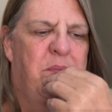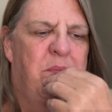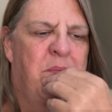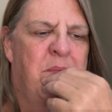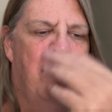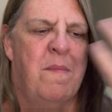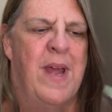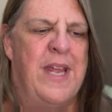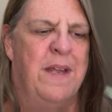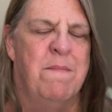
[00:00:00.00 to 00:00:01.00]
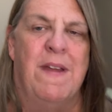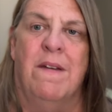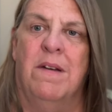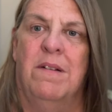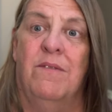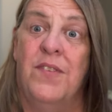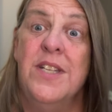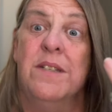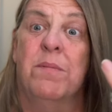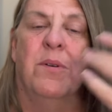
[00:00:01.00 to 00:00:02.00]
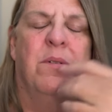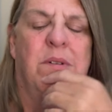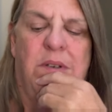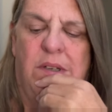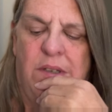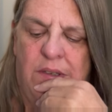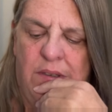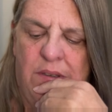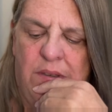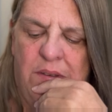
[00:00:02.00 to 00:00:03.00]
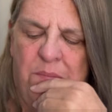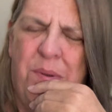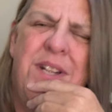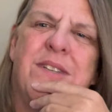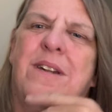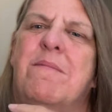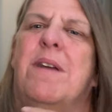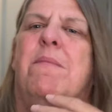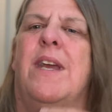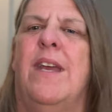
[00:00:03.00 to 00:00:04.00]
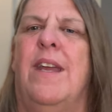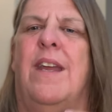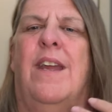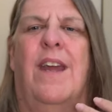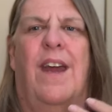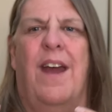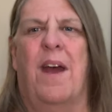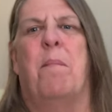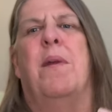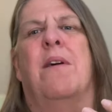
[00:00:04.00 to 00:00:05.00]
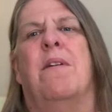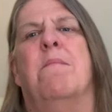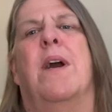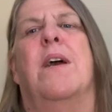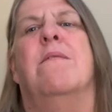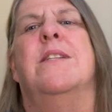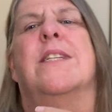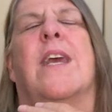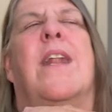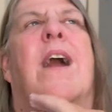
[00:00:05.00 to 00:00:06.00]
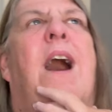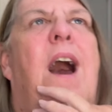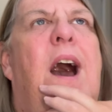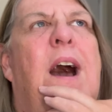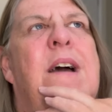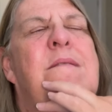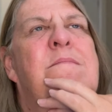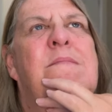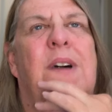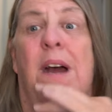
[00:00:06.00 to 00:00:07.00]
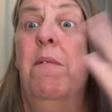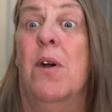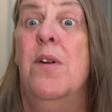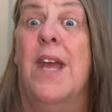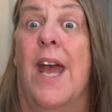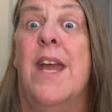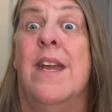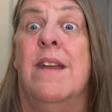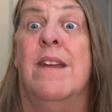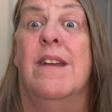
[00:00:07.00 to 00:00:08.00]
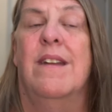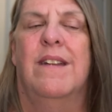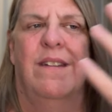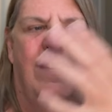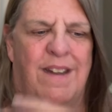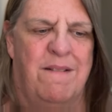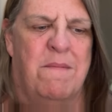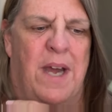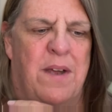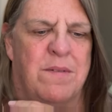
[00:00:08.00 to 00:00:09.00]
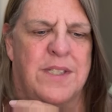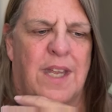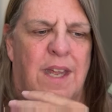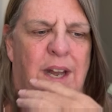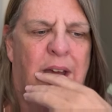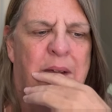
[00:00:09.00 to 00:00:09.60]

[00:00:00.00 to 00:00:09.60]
make me visible, But it's going to make me happier in my own skin. I'm okay in my own skin.